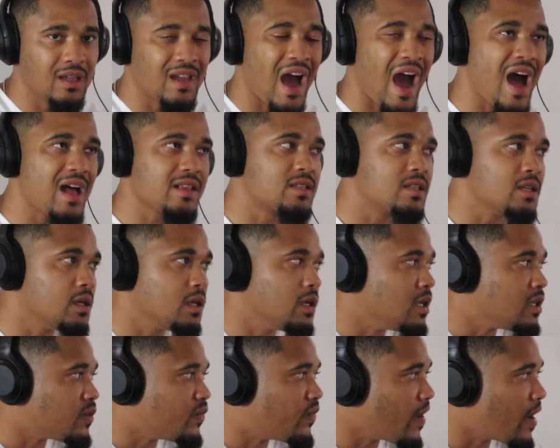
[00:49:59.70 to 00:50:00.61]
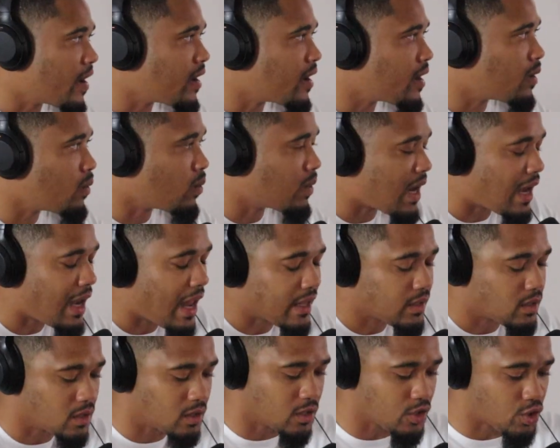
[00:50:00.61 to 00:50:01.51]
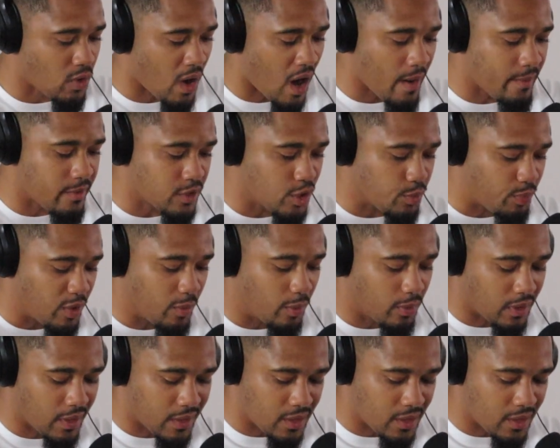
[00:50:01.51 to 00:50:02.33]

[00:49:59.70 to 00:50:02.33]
Content is very what I like to describe it to people